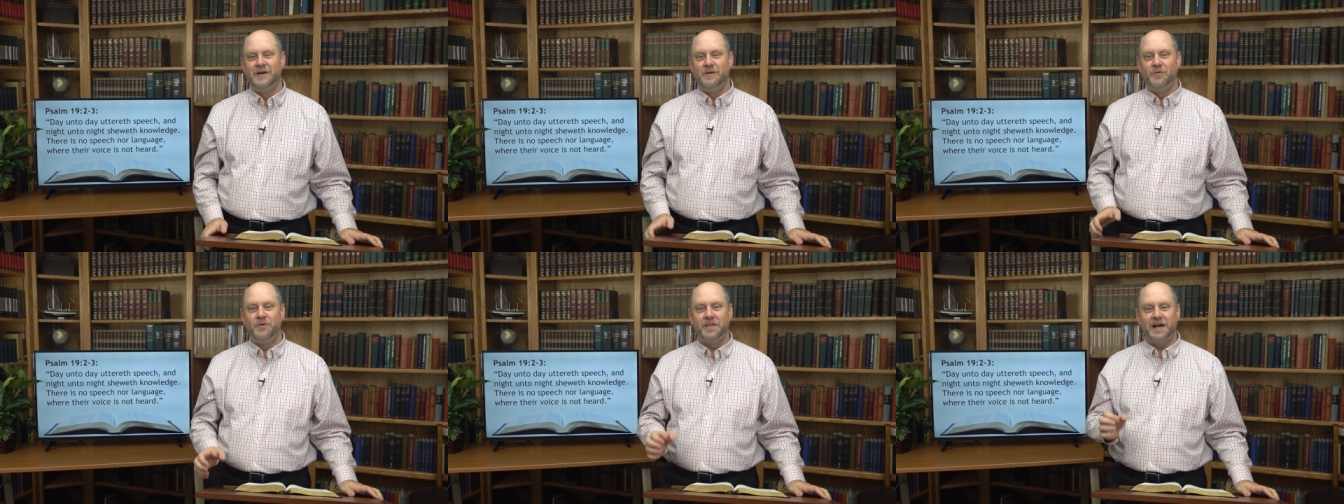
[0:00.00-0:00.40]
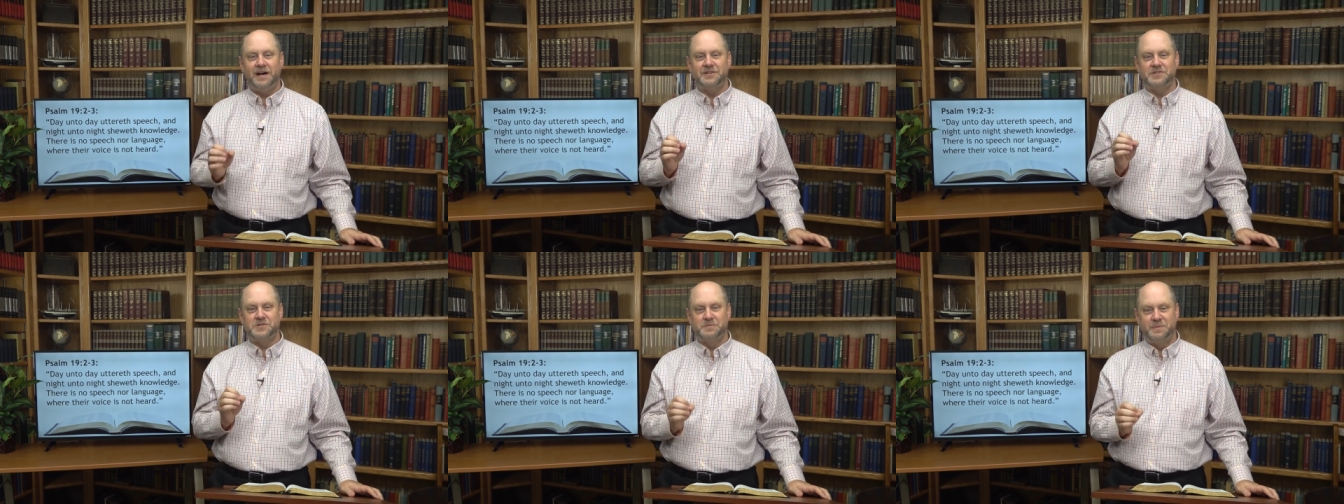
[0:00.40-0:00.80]

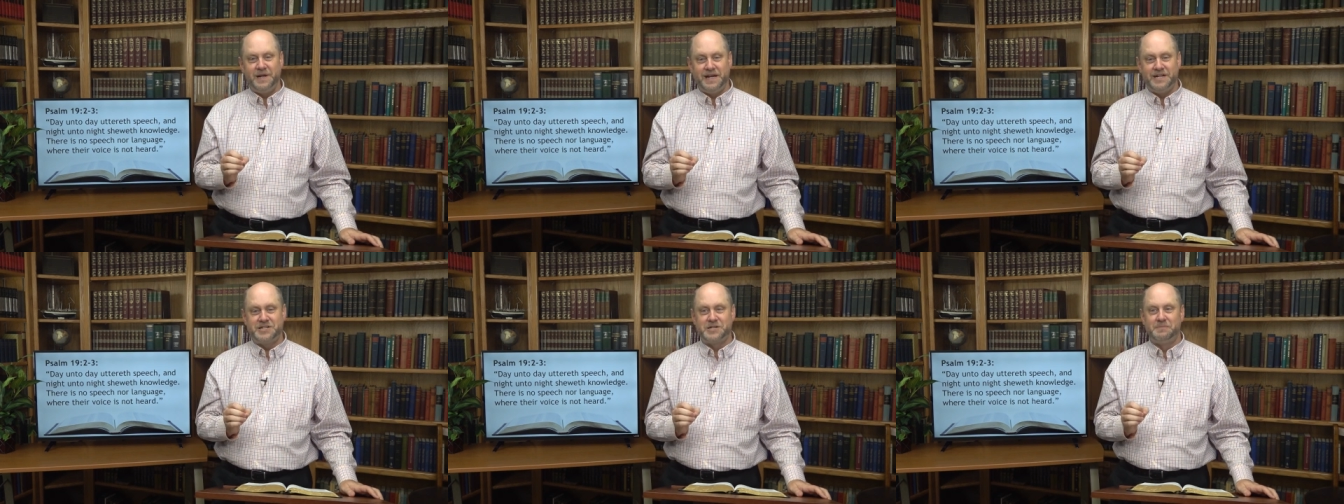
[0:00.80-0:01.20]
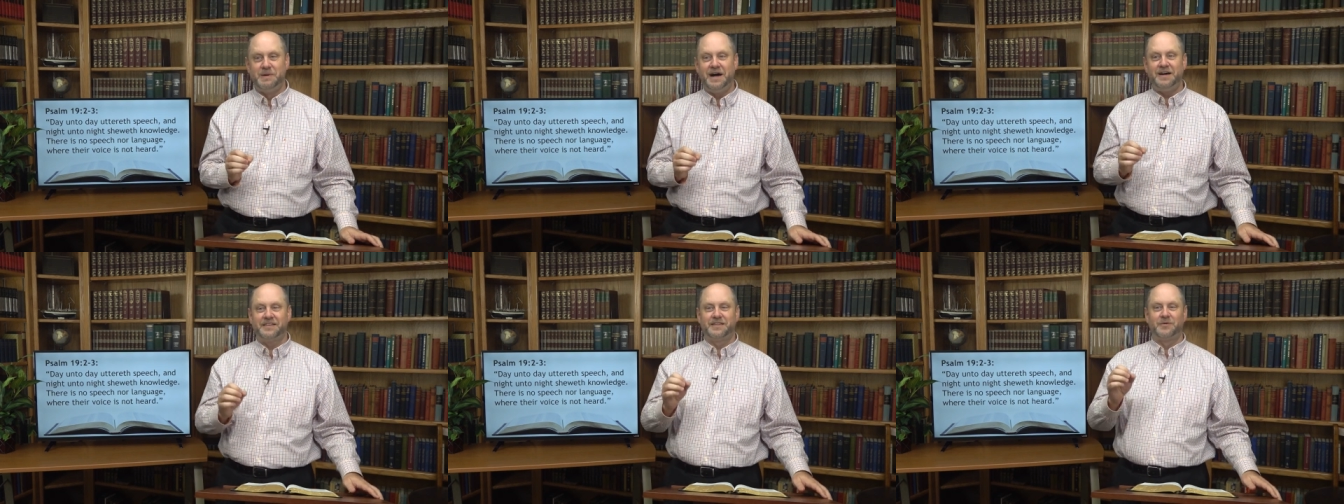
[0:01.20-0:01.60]
without speech
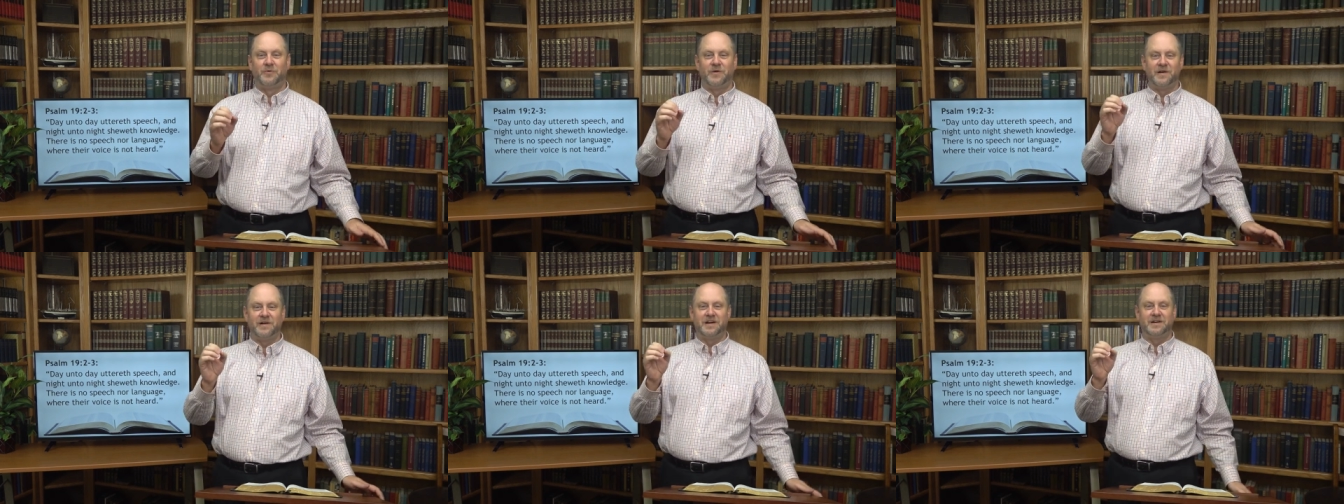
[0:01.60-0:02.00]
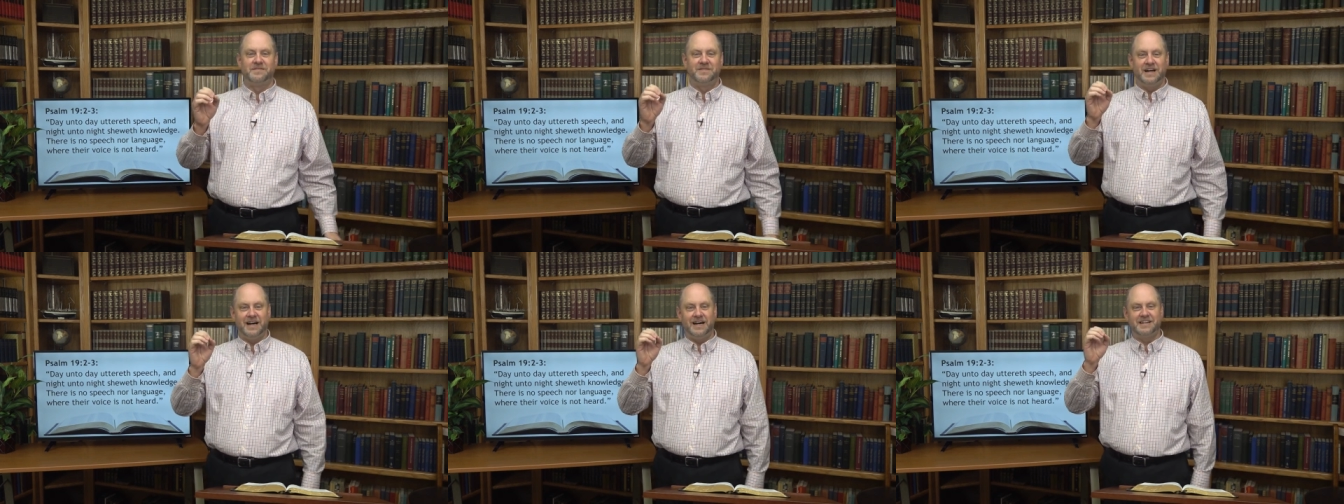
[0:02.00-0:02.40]
about the work of
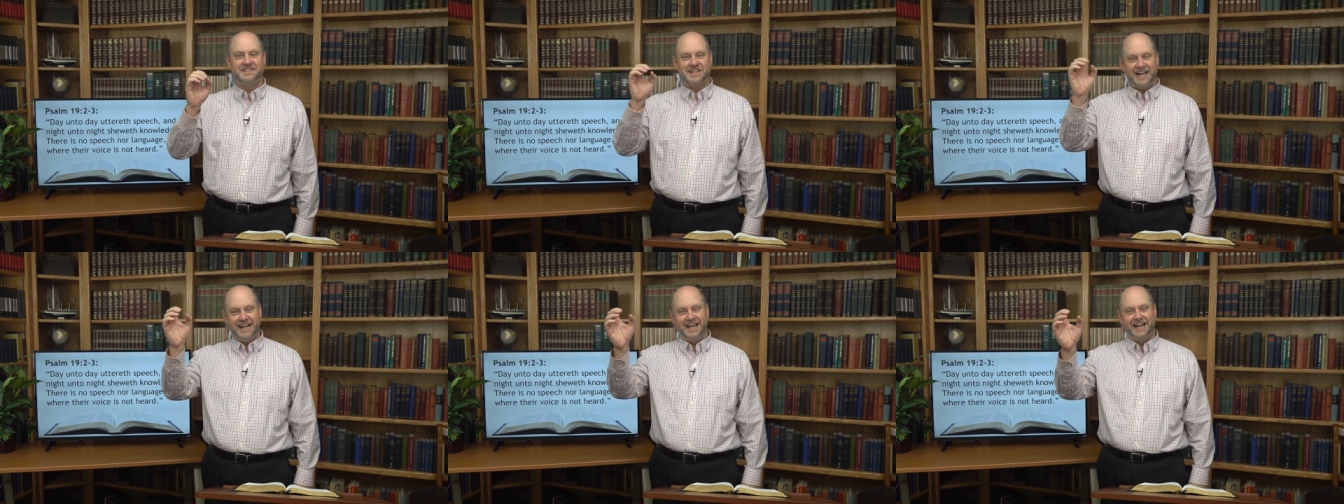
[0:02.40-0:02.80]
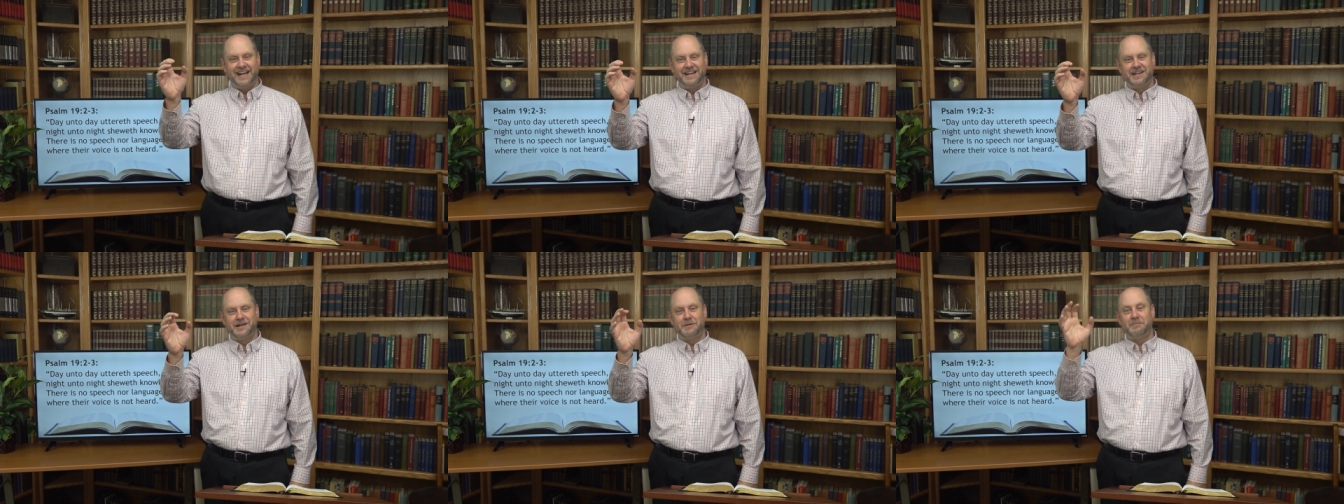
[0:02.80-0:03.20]
God's
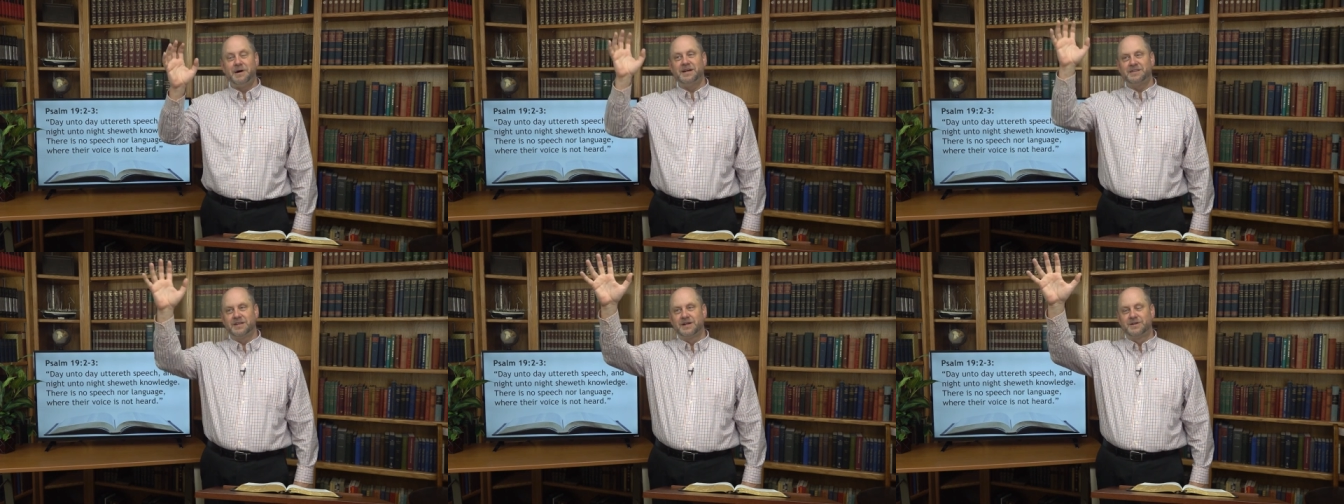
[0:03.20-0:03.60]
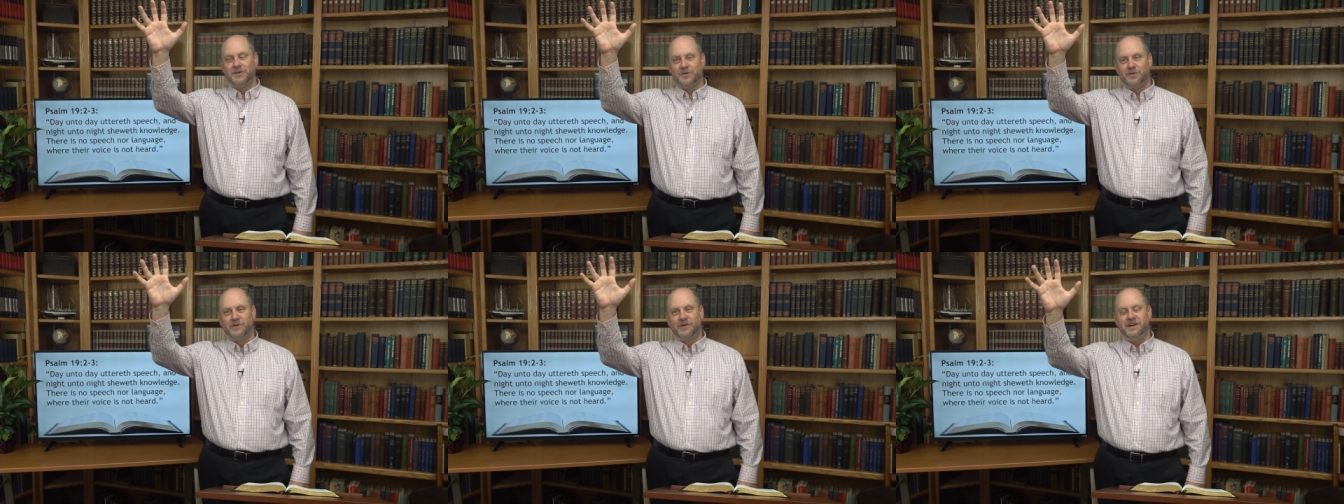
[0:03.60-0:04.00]
hand and about the
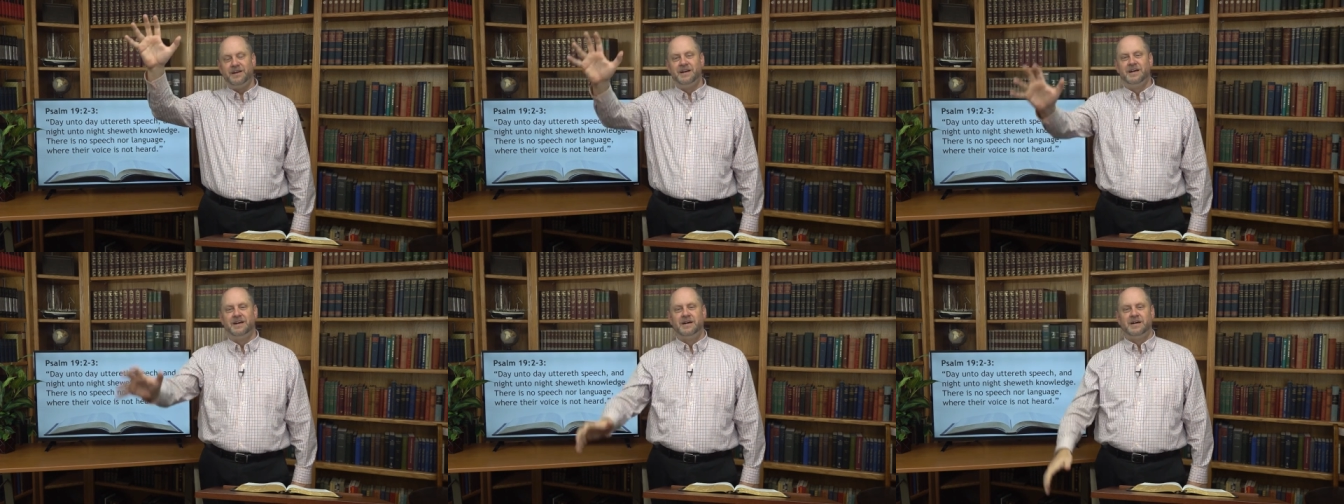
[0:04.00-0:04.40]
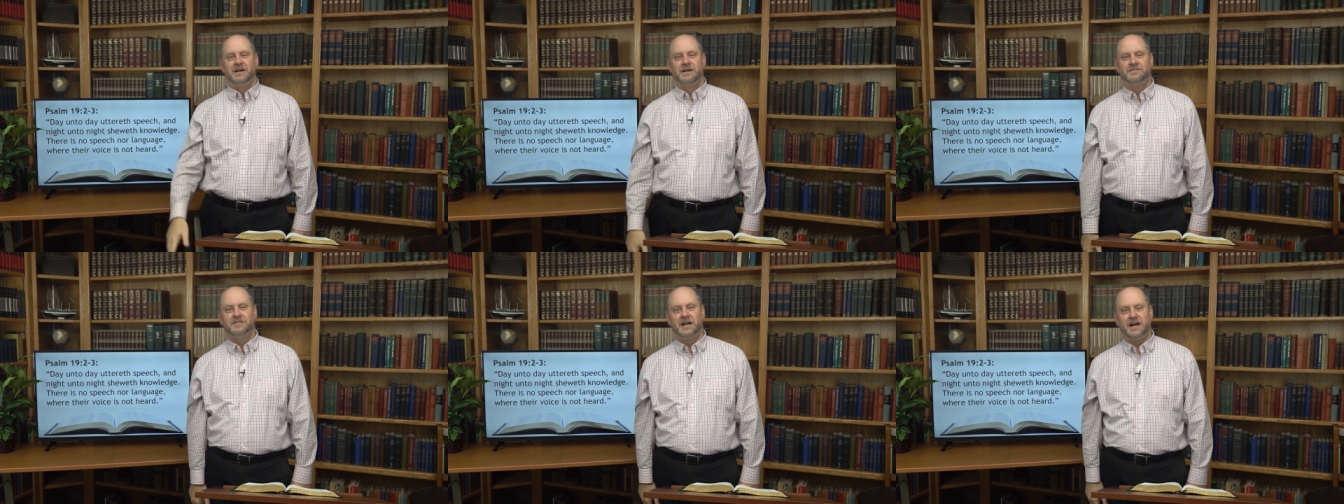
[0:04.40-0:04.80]
glory
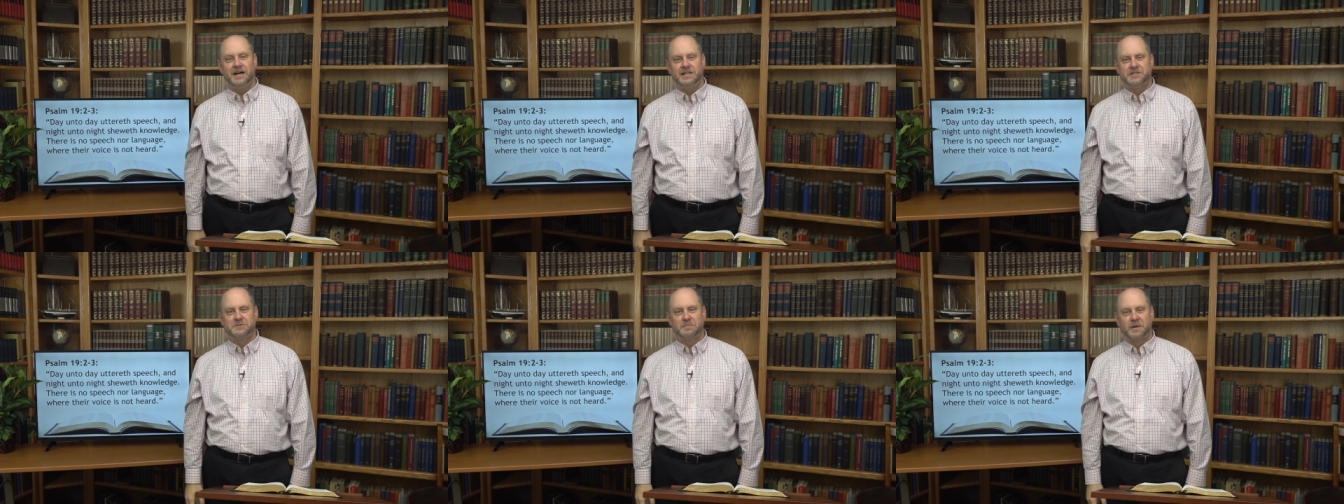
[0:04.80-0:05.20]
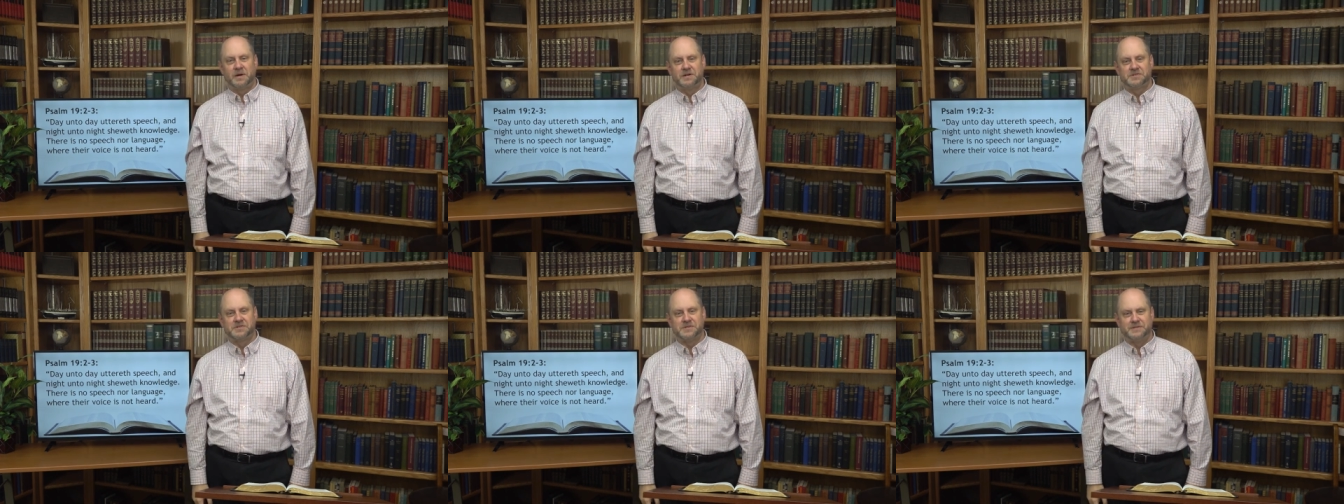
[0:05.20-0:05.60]
of God's
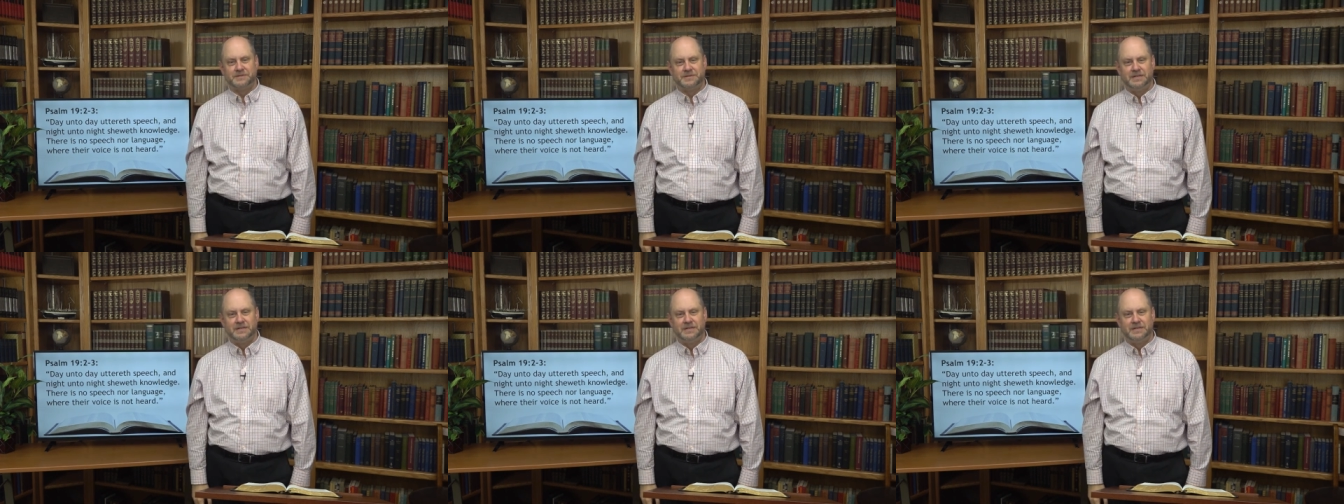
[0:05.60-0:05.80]
person.